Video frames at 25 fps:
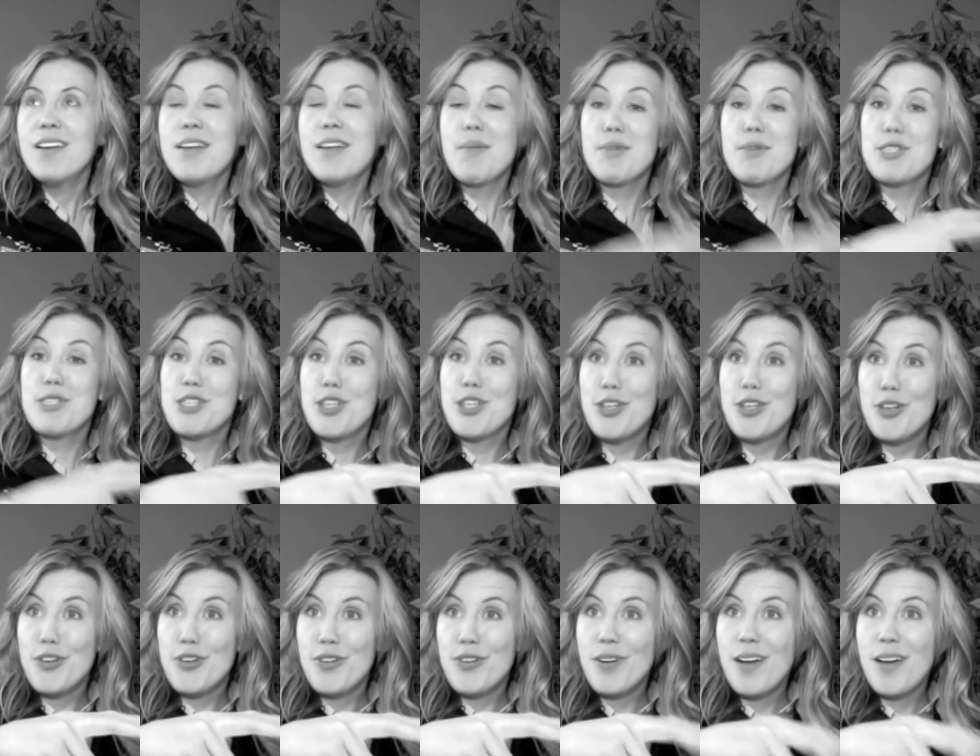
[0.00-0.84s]
Number
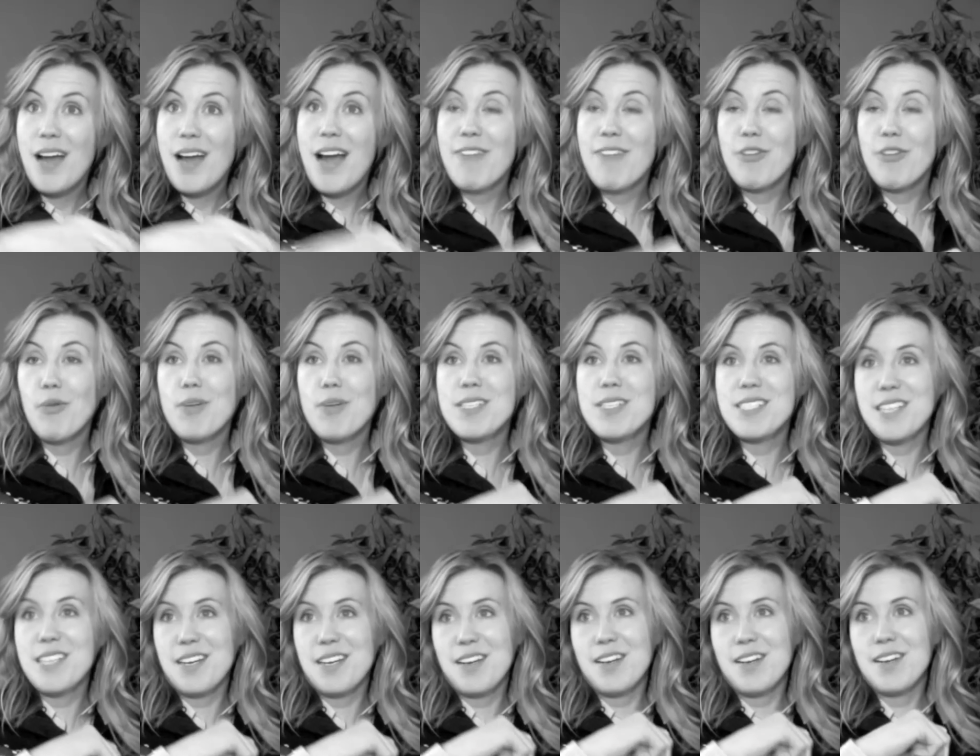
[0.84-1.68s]
two,
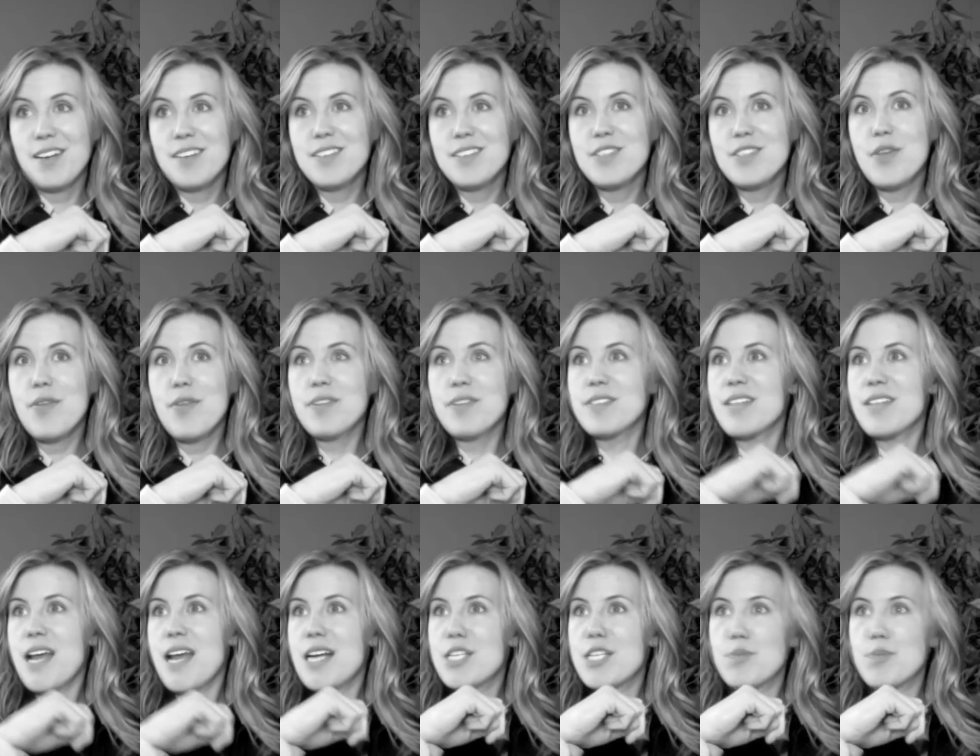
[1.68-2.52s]
everyone's here. So there's
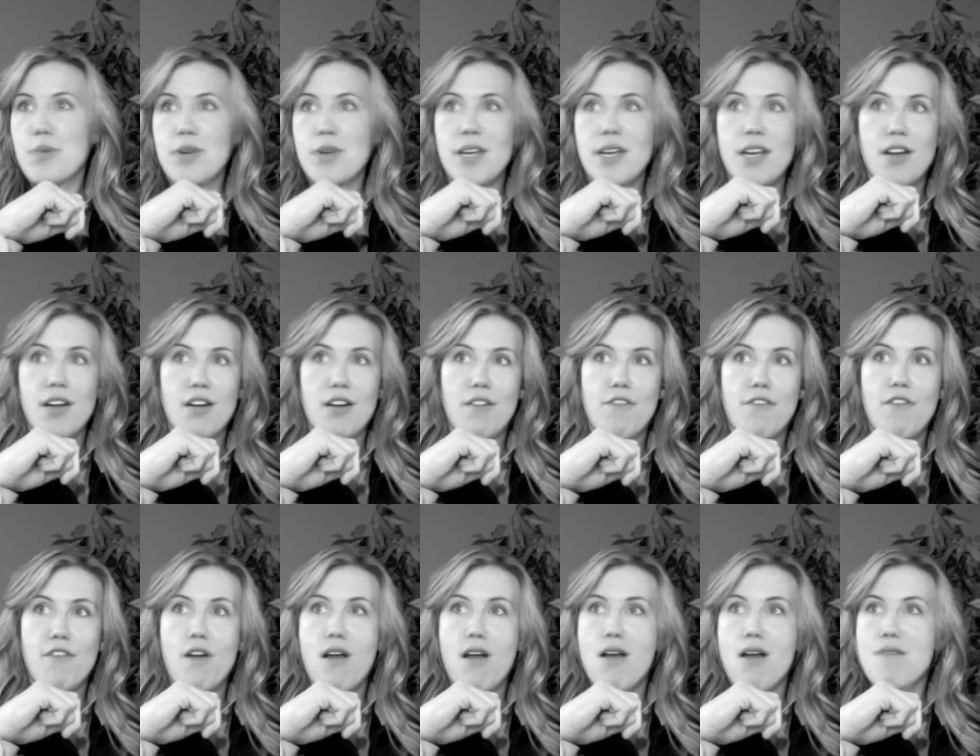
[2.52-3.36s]
an expert here
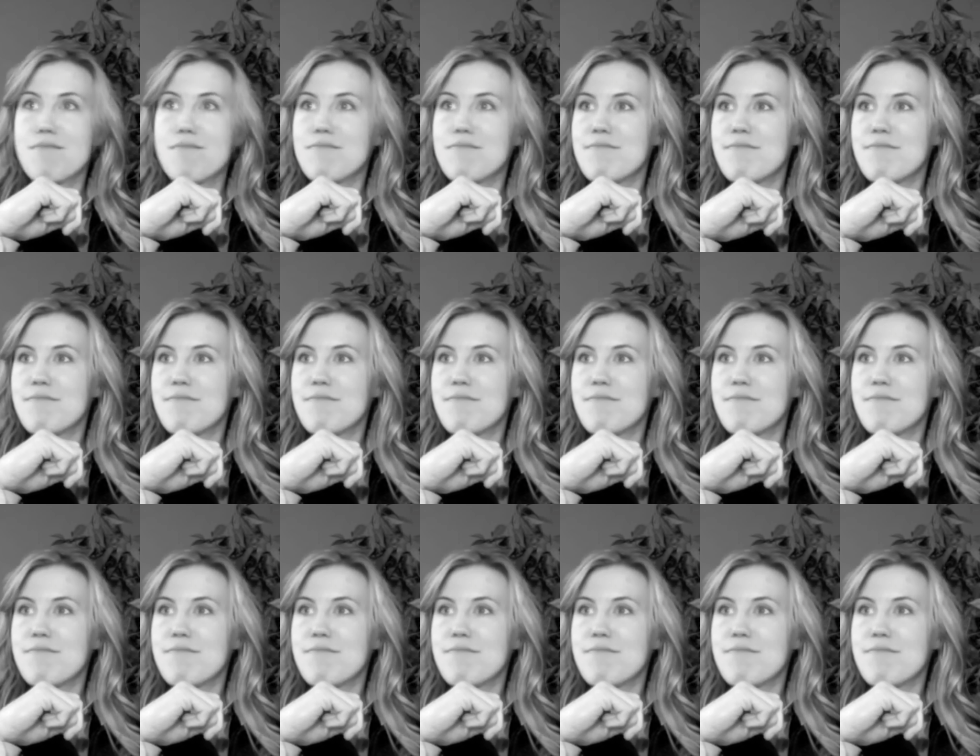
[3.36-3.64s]
from